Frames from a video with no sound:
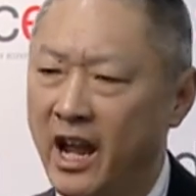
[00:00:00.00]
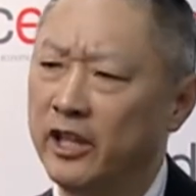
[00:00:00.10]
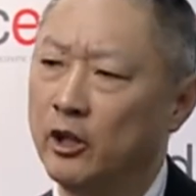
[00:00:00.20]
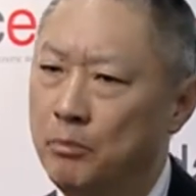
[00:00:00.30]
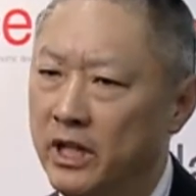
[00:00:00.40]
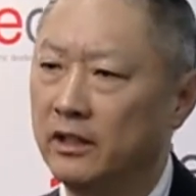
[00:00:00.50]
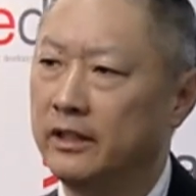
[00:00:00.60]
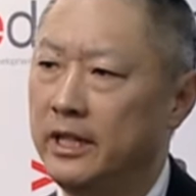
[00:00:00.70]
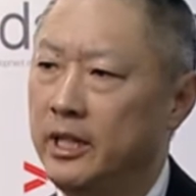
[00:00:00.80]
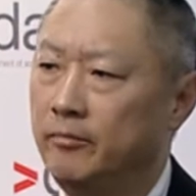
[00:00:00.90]
And
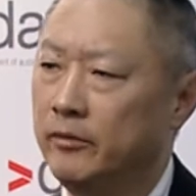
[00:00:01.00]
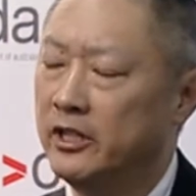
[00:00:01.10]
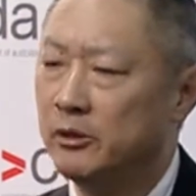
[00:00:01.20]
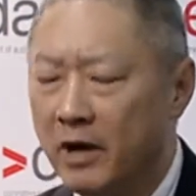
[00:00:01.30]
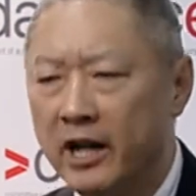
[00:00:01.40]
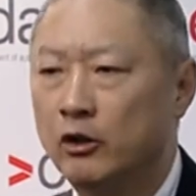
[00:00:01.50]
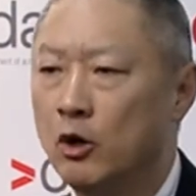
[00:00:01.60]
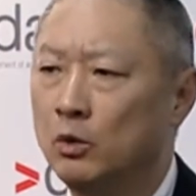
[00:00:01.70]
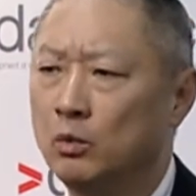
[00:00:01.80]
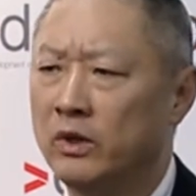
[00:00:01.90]
ability is my
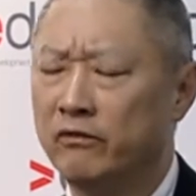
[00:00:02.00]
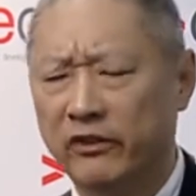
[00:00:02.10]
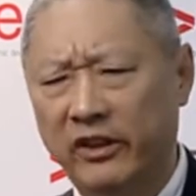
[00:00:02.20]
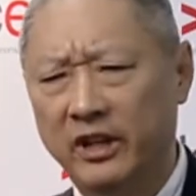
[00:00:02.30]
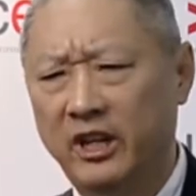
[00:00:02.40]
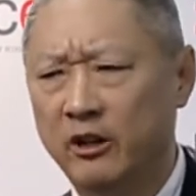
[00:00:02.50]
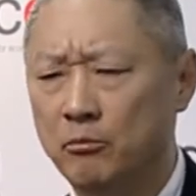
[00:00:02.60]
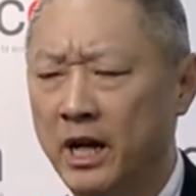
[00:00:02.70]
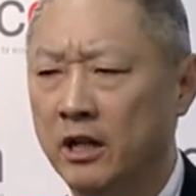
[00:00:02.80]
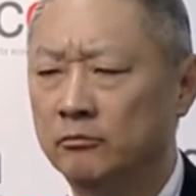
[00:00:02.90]
code word for thinking
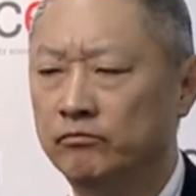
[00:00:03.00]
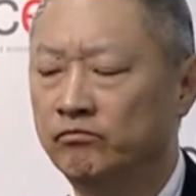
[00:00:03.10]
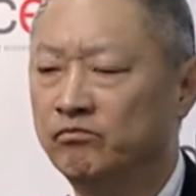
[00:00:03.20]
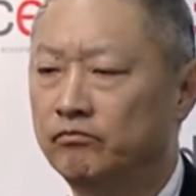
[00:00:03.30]
about